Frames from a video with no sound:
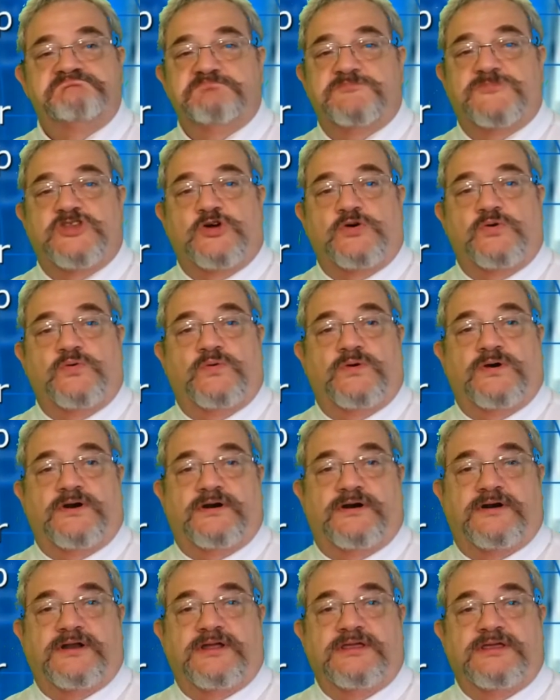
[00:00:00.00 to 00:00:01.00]
Don't
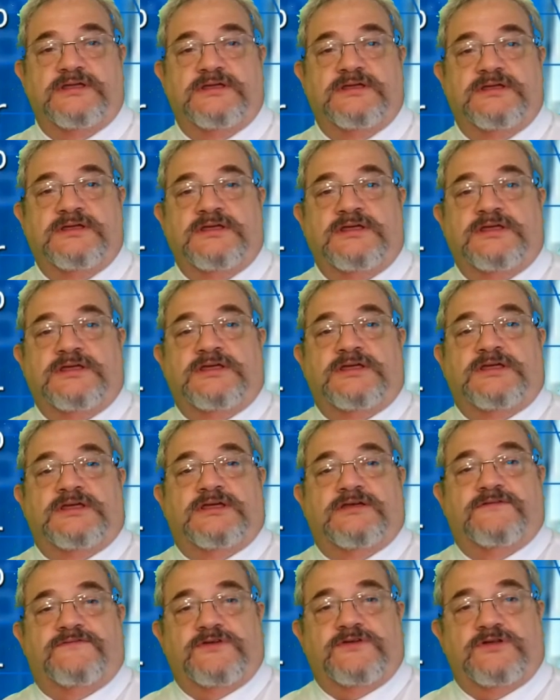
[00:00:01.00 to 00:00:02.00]
worry,
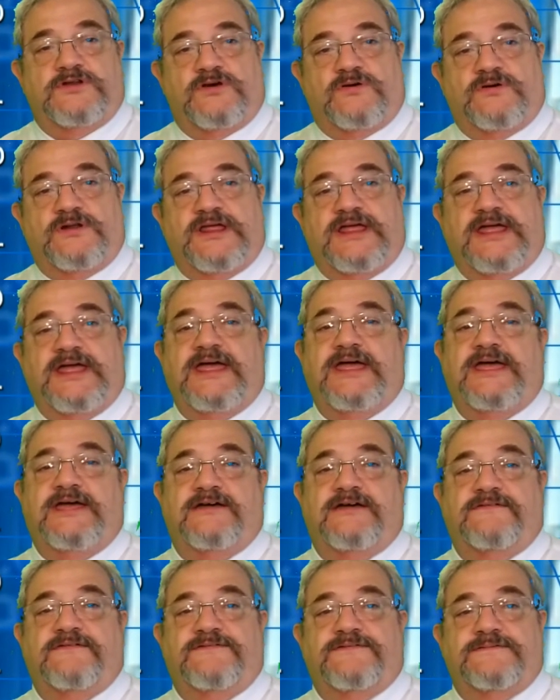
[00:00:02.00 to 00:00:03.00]
if you don't
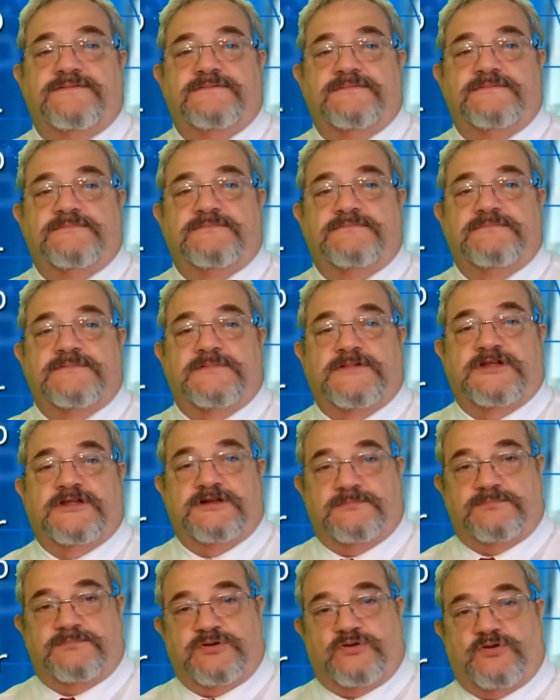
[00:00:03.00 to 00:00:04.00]
have an
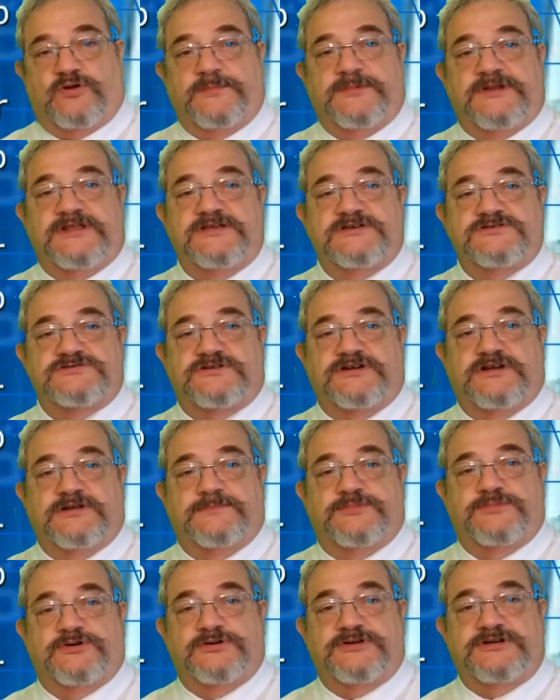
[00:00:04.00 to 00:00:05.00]
employment history to
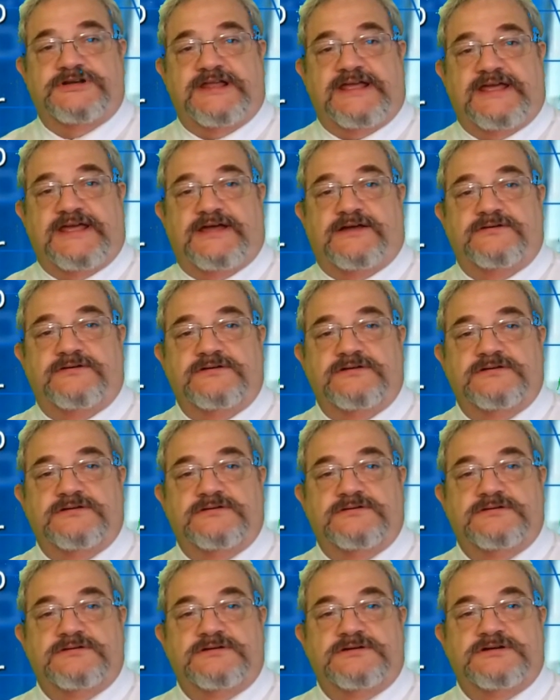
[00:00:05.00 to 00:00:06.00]
put down,
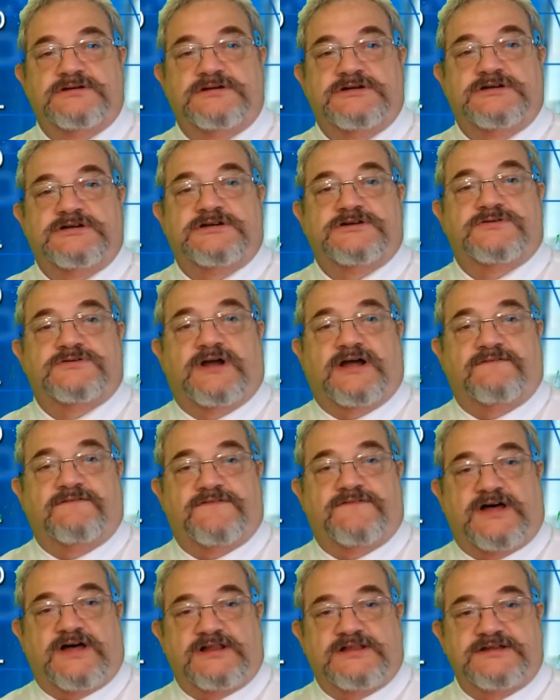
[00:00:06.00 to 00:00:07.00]
try
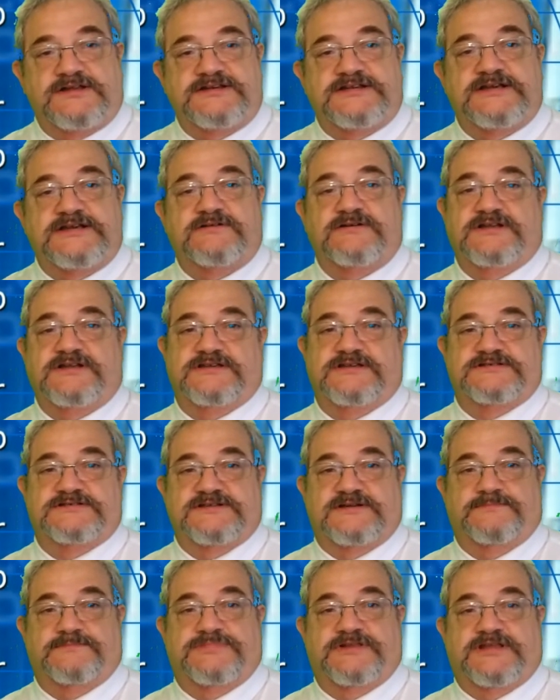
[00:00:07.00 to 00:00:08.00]
volunteering
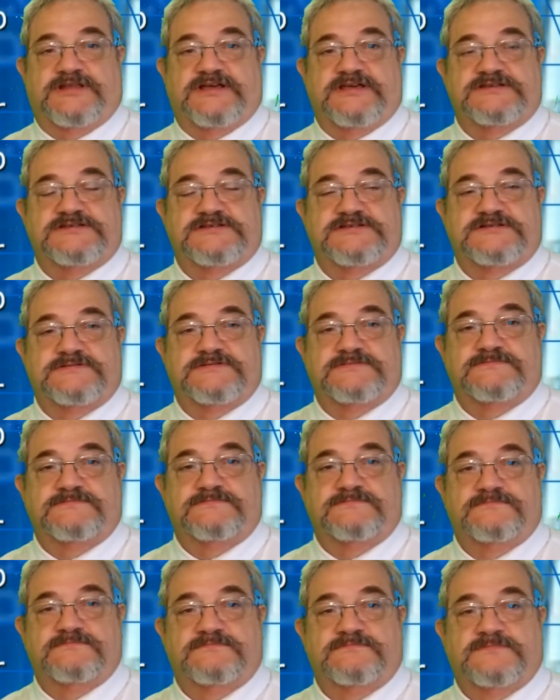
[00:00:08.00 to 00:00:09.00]
someplace.
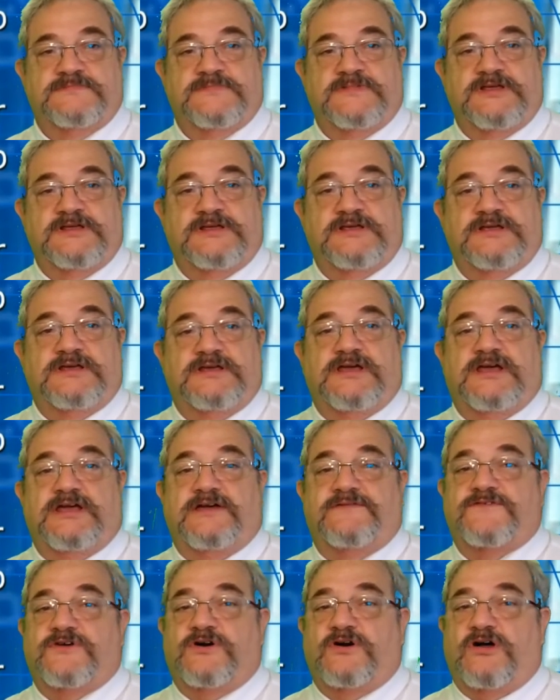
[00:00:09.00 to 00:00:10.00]

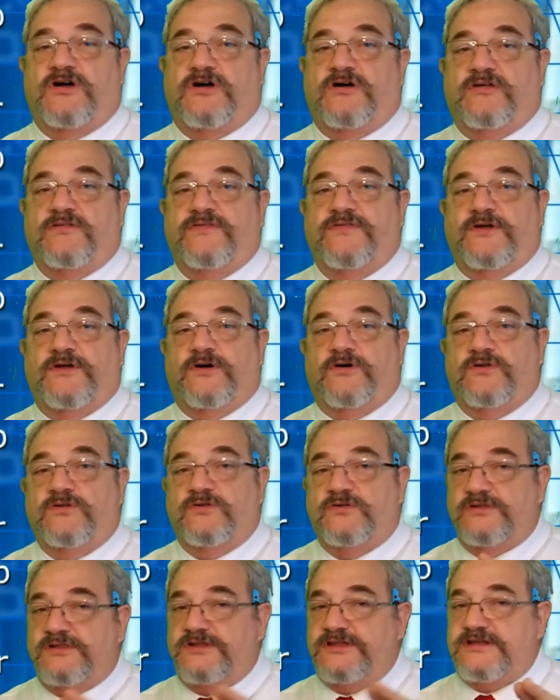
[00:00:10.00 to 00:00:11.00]
After all, the
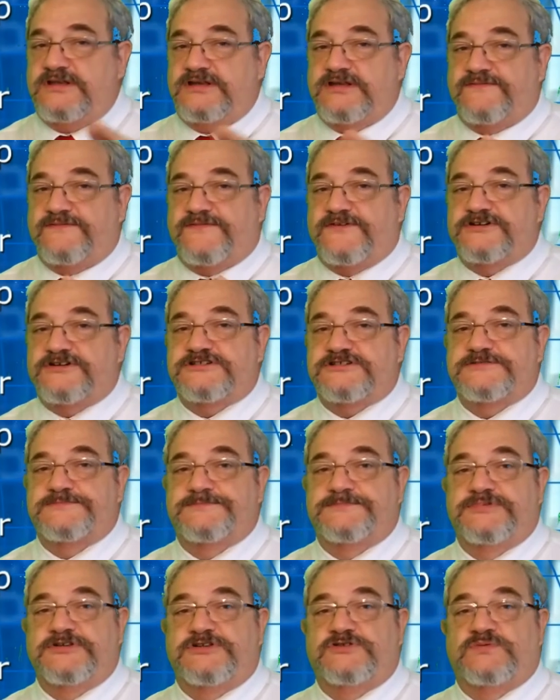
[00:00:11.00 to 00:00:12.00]
only difference
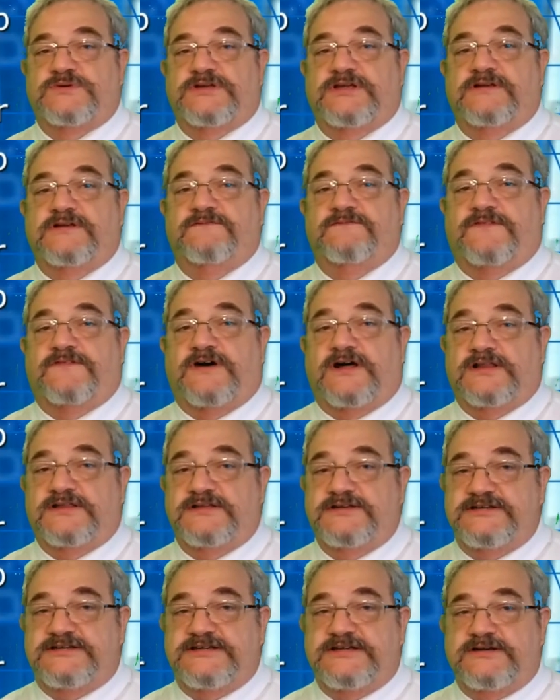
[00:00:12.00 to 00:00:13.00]
between
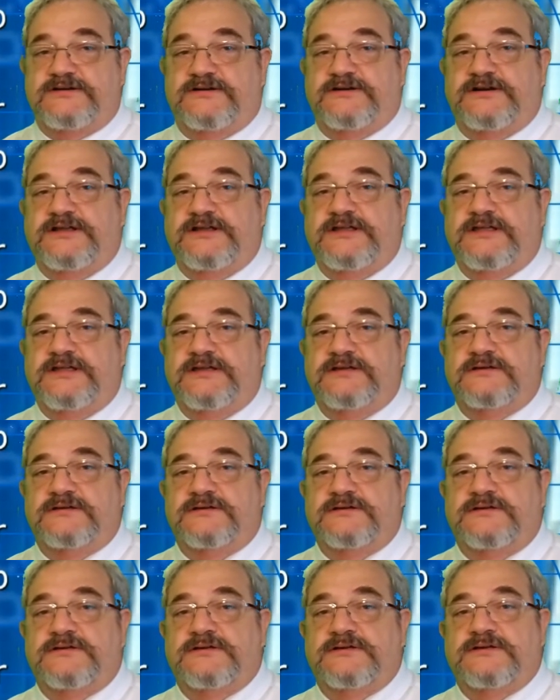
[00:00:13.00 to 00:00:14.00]
volunteering
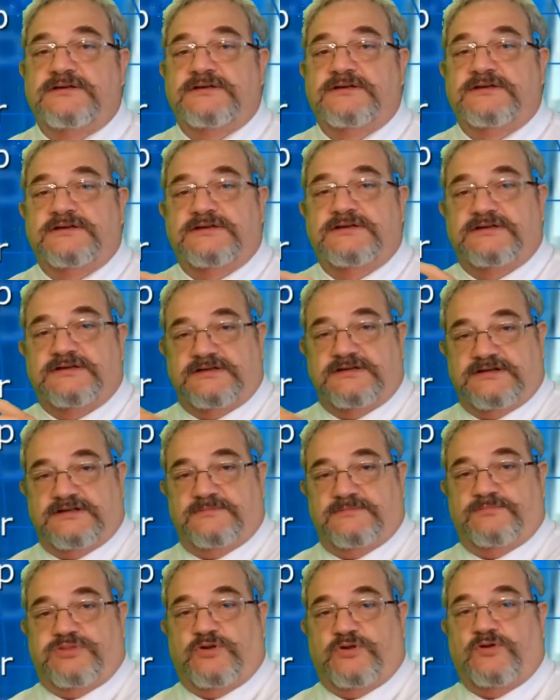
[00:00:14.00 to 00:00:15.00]
and
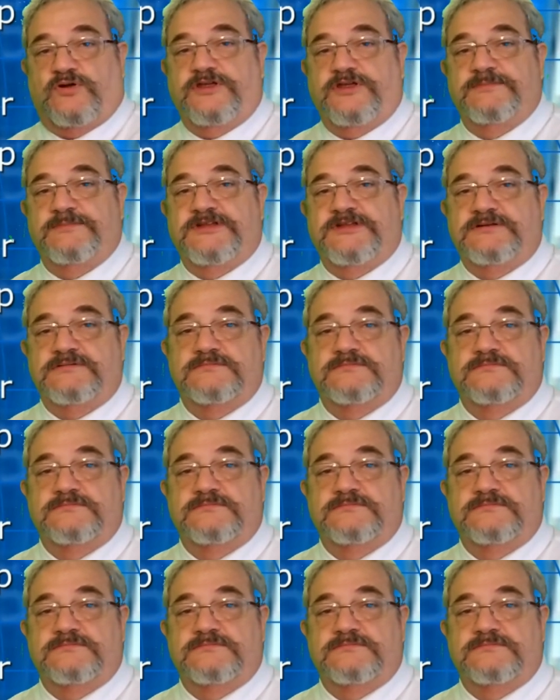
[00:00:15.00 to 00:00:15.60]
employment